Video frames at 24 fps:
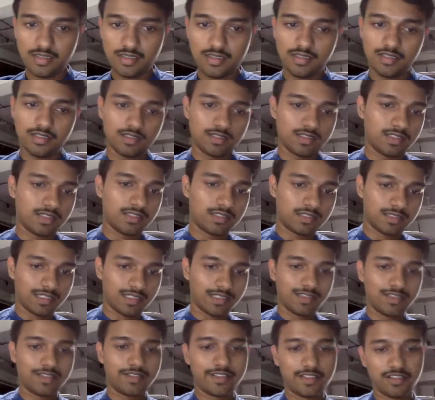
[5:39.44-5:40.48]
And it
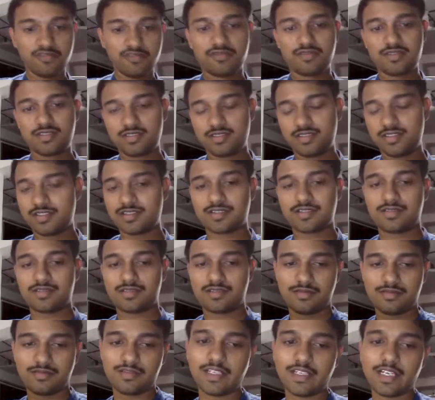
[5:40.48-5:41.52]
like gives
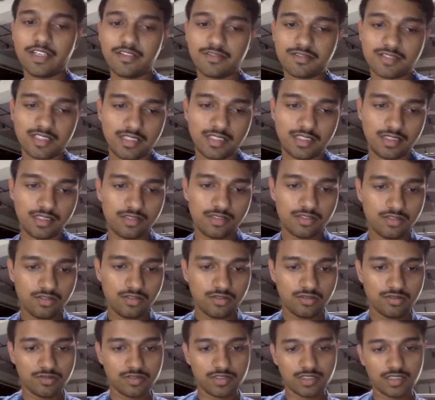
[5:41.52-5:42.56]
this live
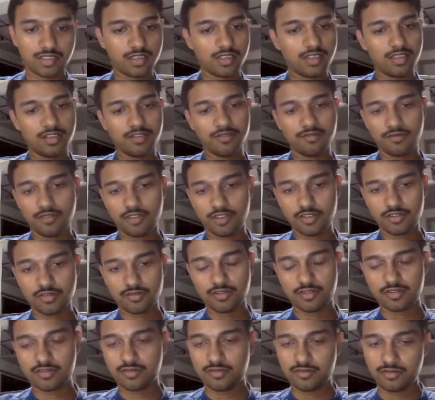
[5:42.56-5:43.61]
status using a
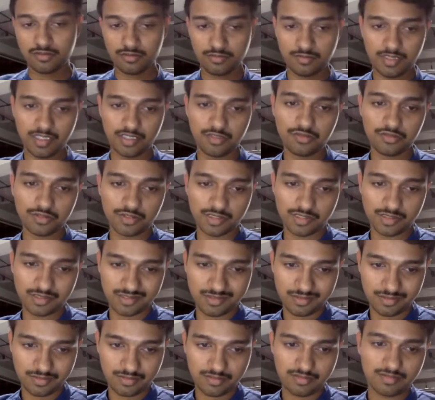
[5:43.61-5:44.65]
voiceover. So I use
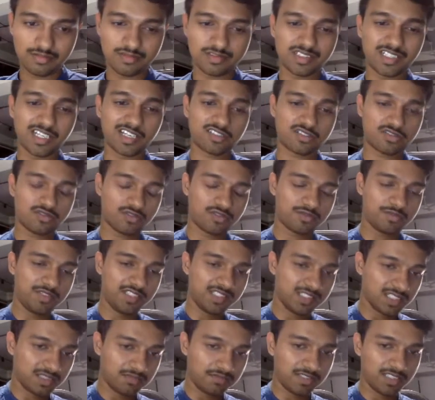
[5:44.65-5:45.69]
this text to
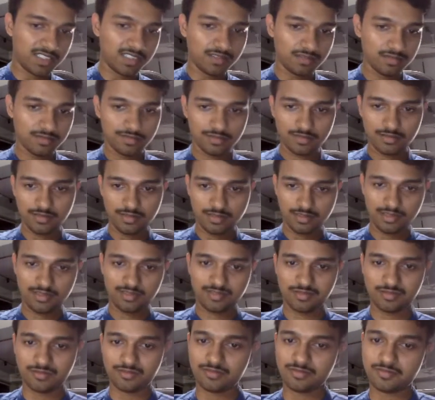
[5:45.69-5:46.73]
speech API.
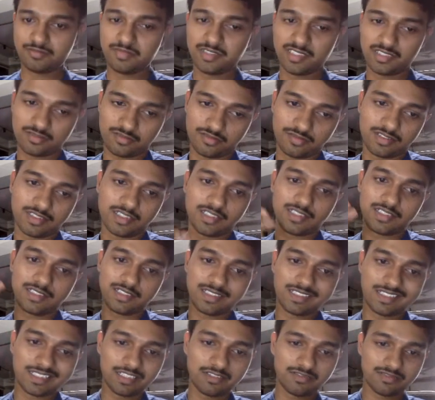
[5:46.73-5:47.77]
So based on that,
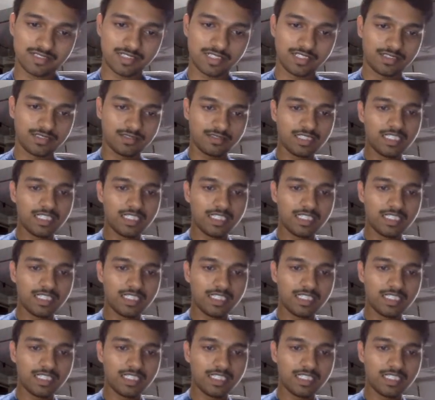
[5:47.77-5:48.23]
it gives like,